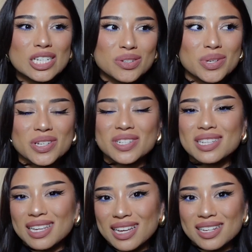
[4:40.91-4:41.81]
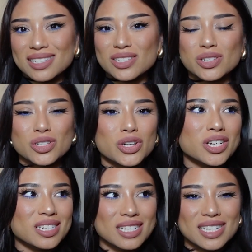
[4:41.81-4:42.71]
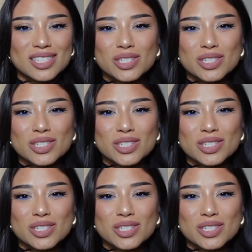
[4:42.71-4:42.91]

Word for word: doing good things good deeds.